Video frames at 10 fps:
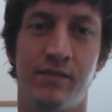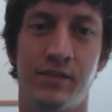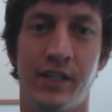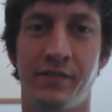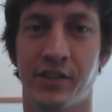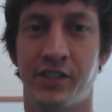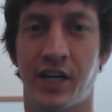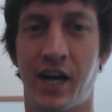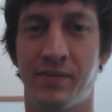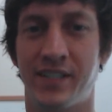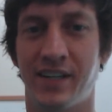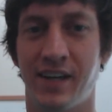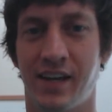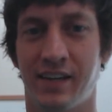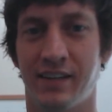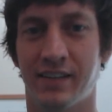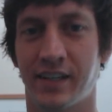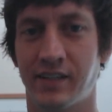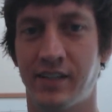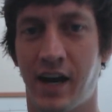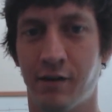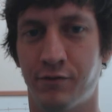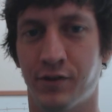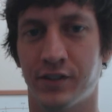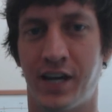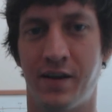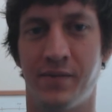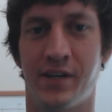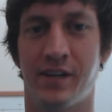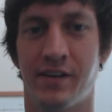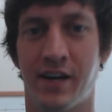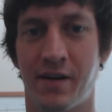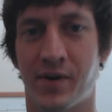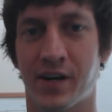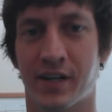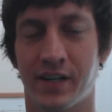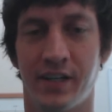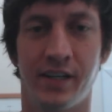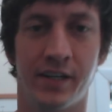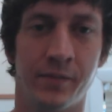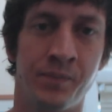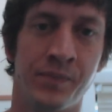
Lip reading: leave your job today and like dive full time into internet marketing.